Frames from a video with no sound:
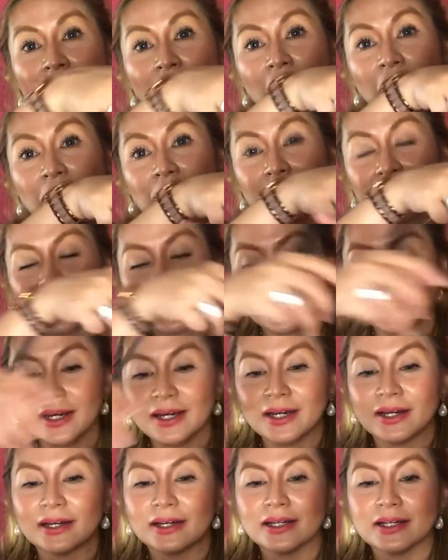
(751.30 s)

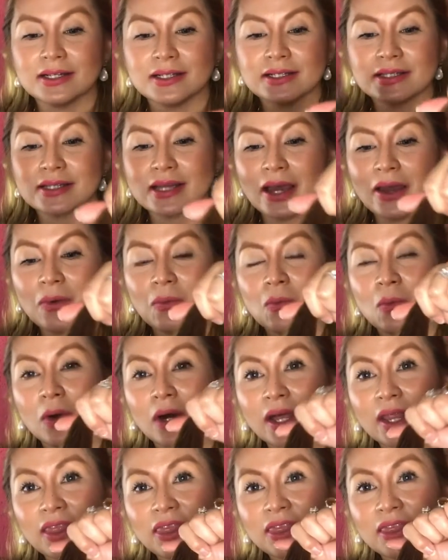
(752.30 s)
because I
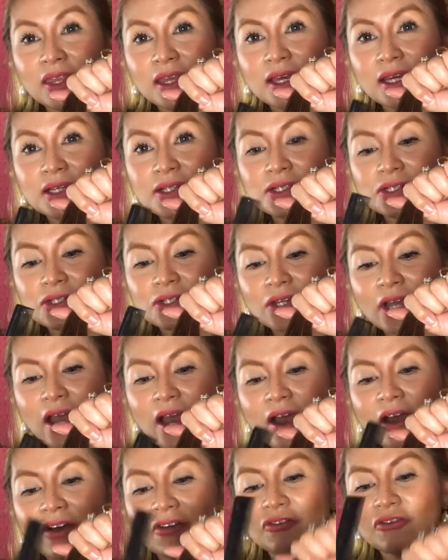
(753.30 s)
want this to
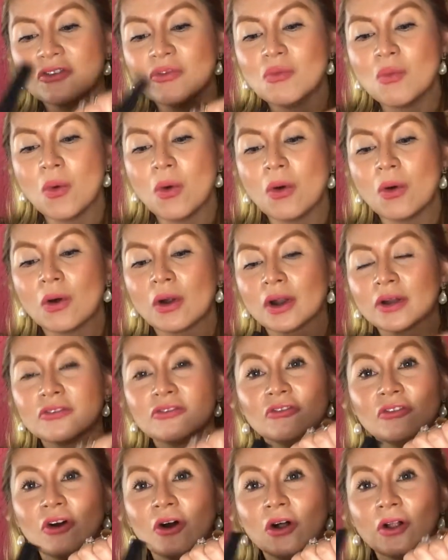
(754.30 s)
have more
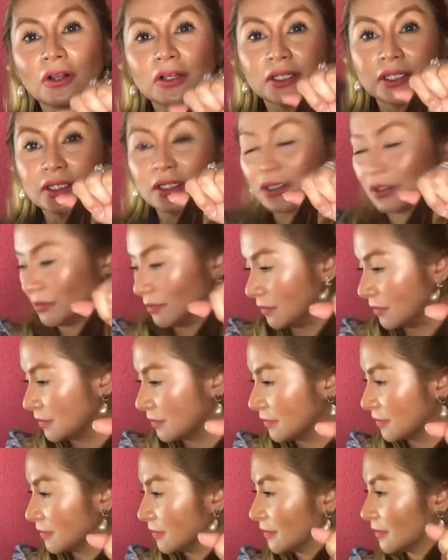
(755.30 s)
volume
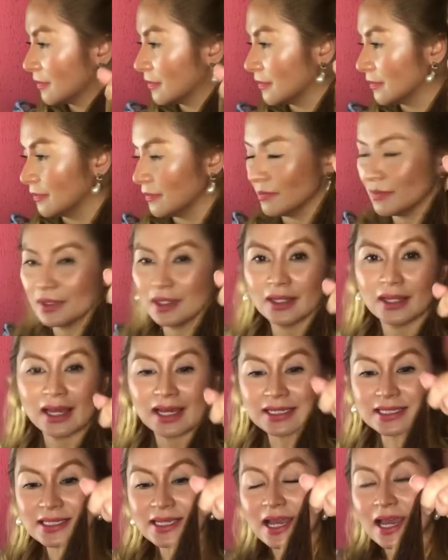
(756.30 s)

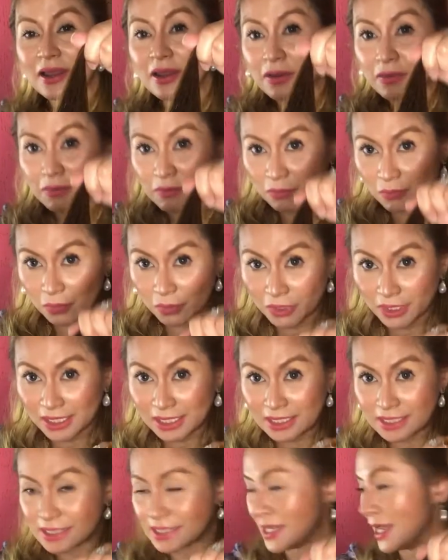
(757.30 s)
as I bring
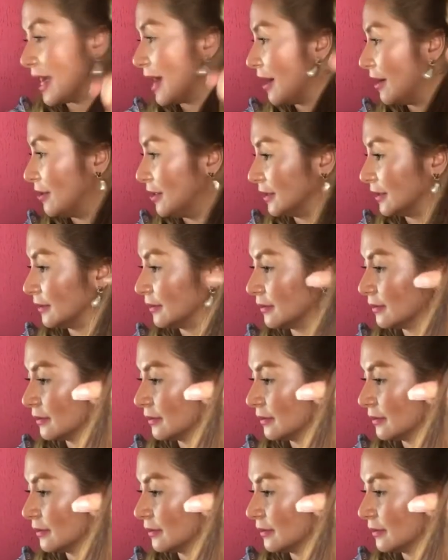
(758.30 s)
it down.